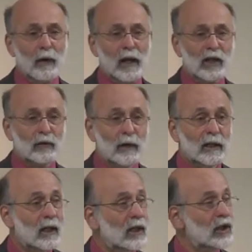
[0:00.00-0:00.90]

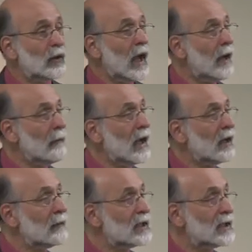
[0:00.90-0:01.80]
punishment is you can't
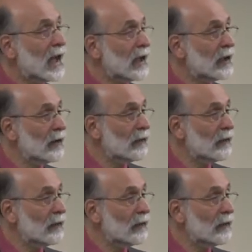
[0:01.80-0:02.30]
make a mistake,